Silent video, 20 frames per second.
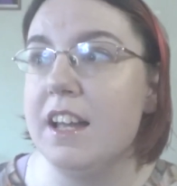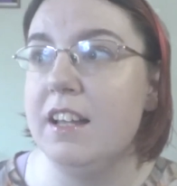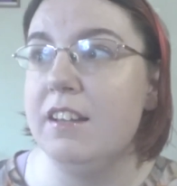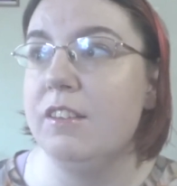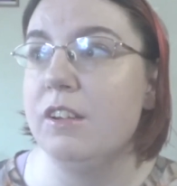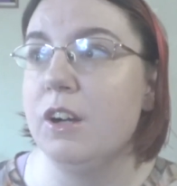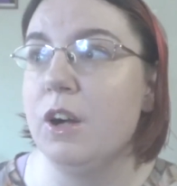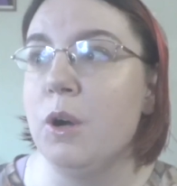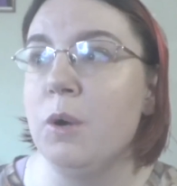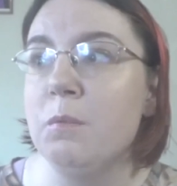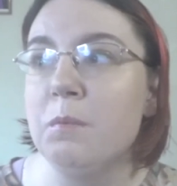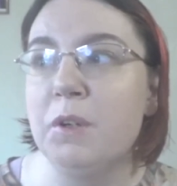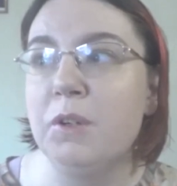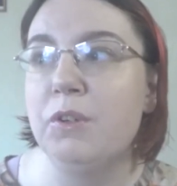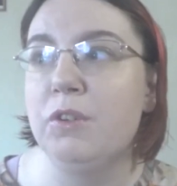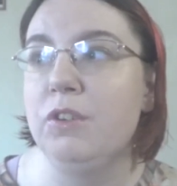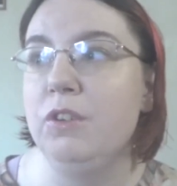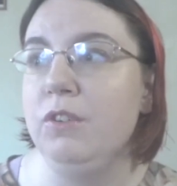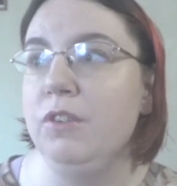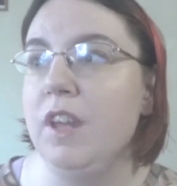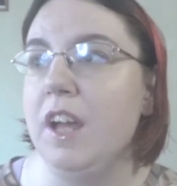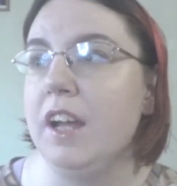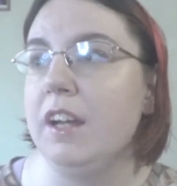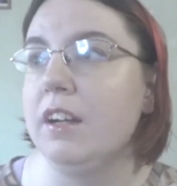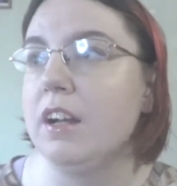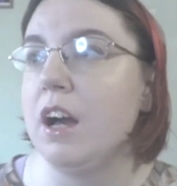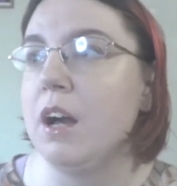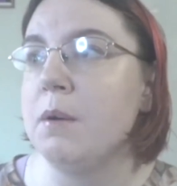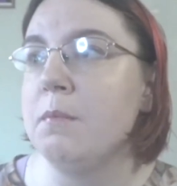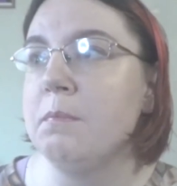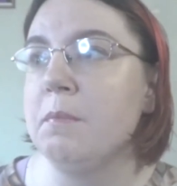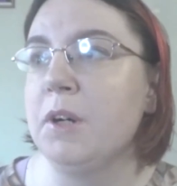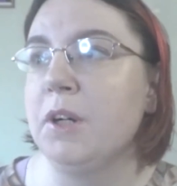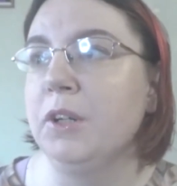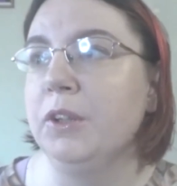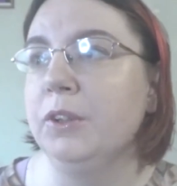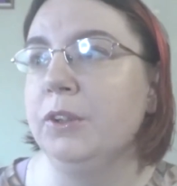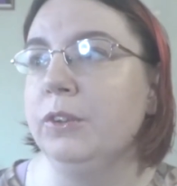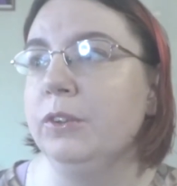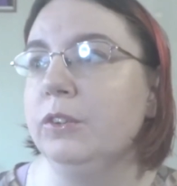It's almost to that
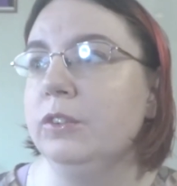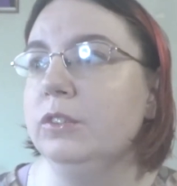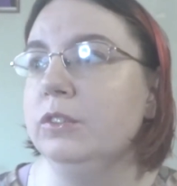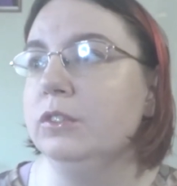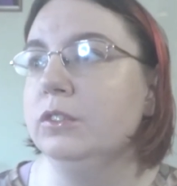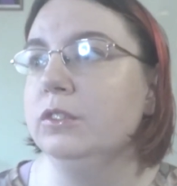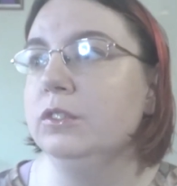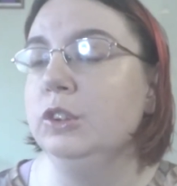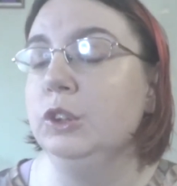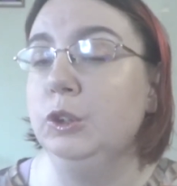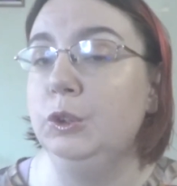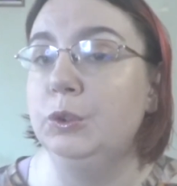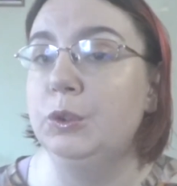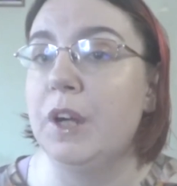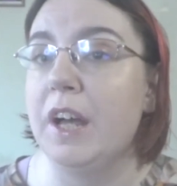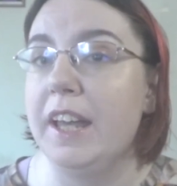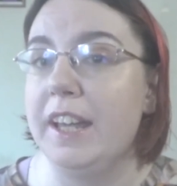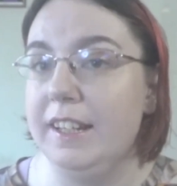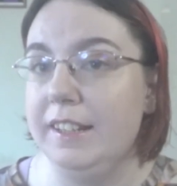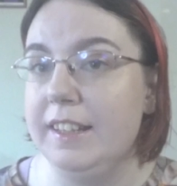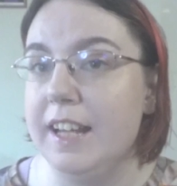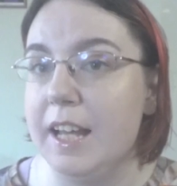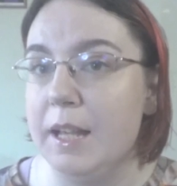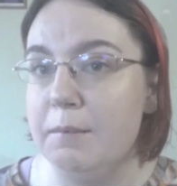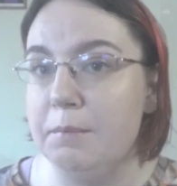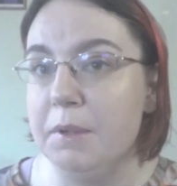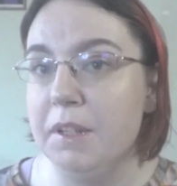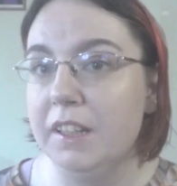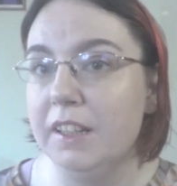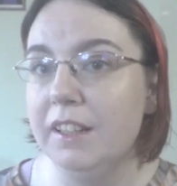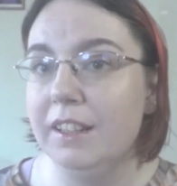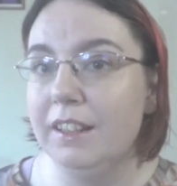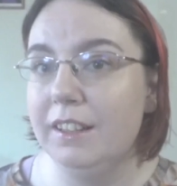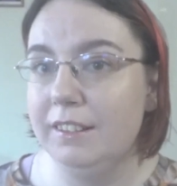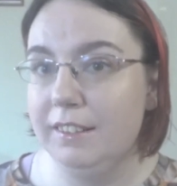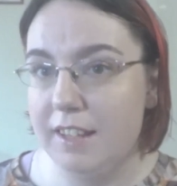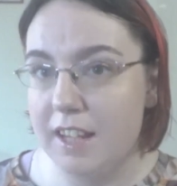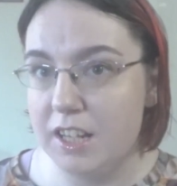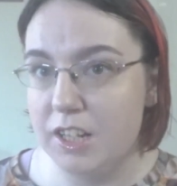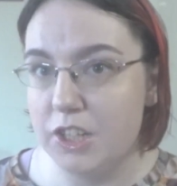combo dry type
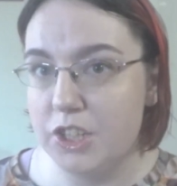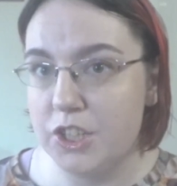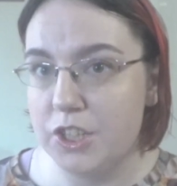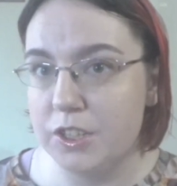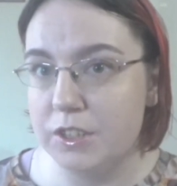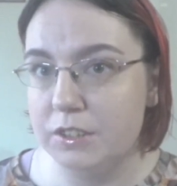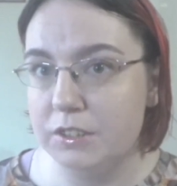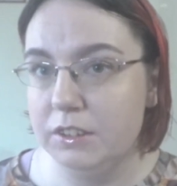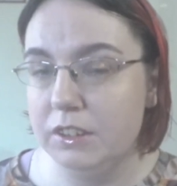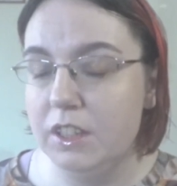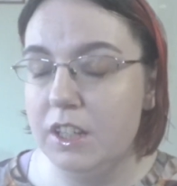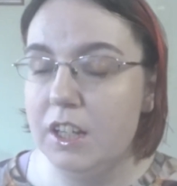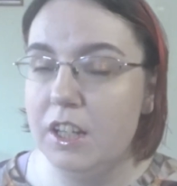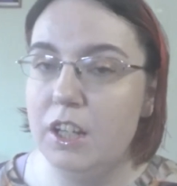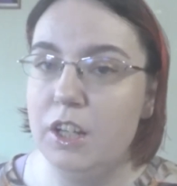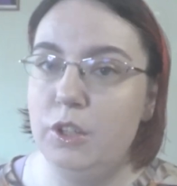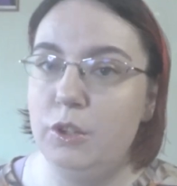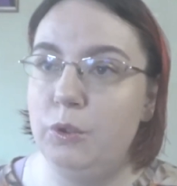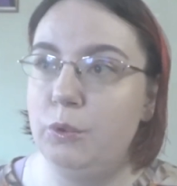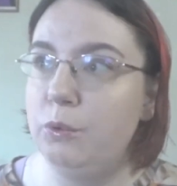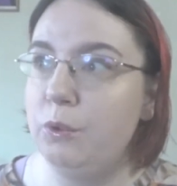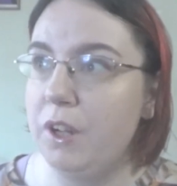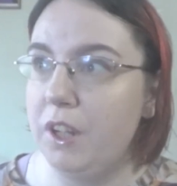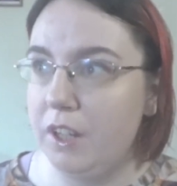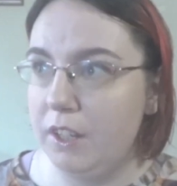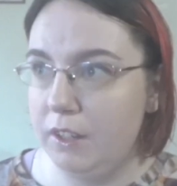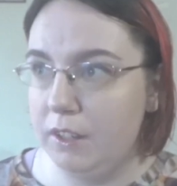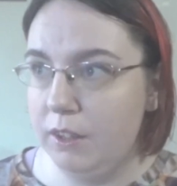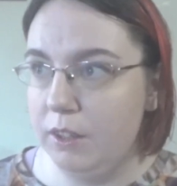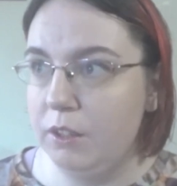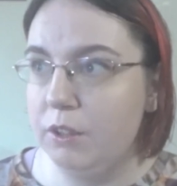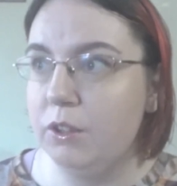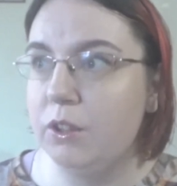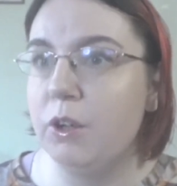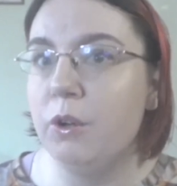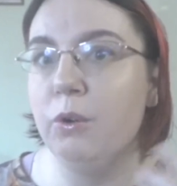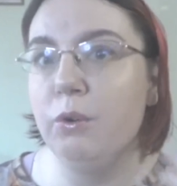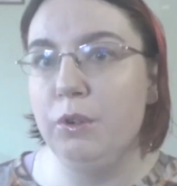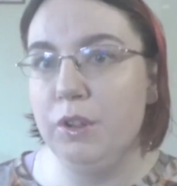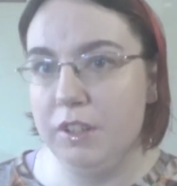texture to where the
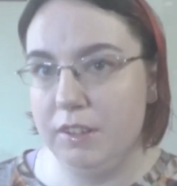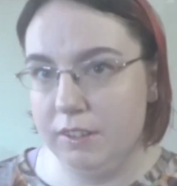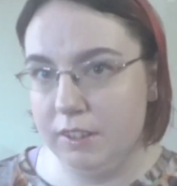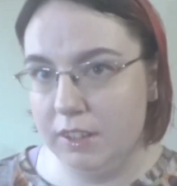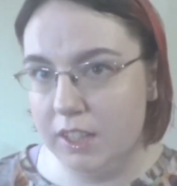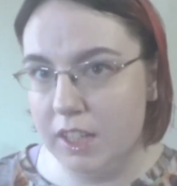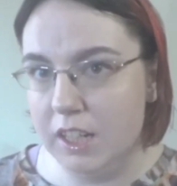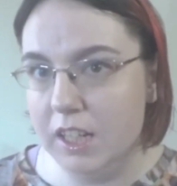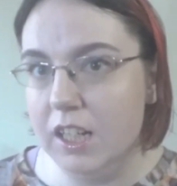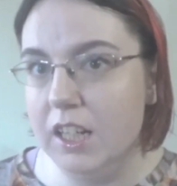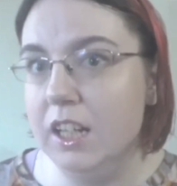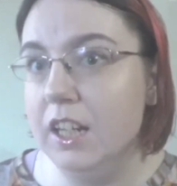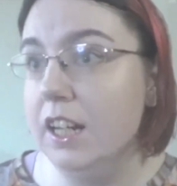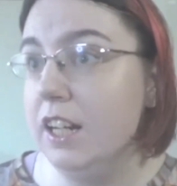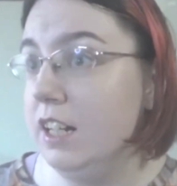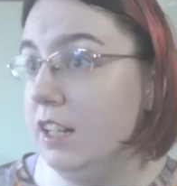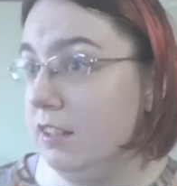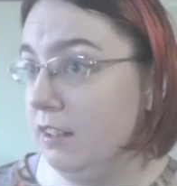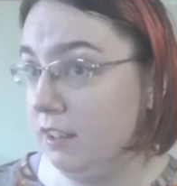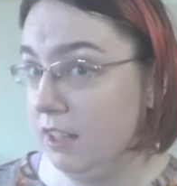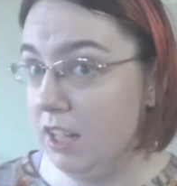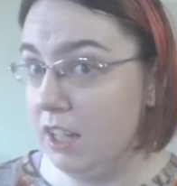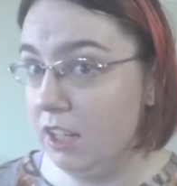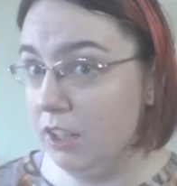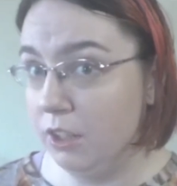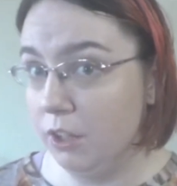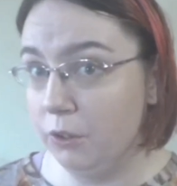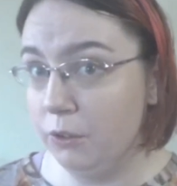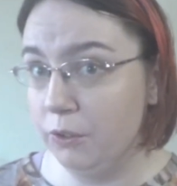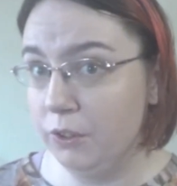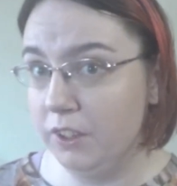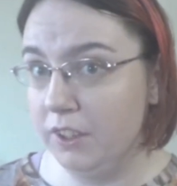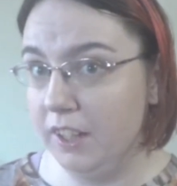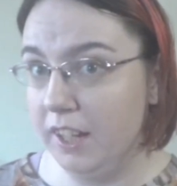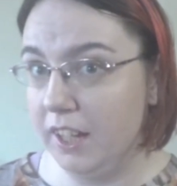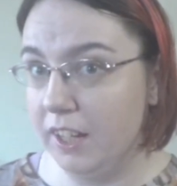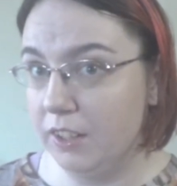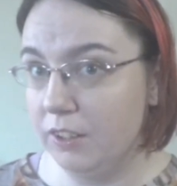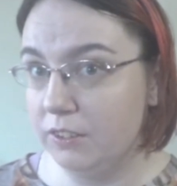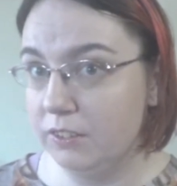cold is getting, and it's getting colder
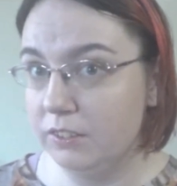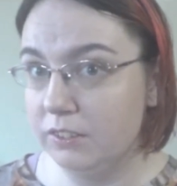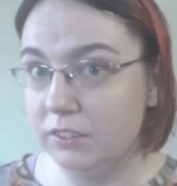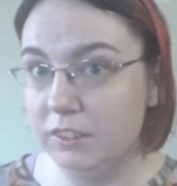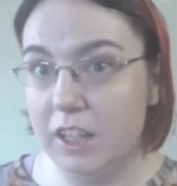now.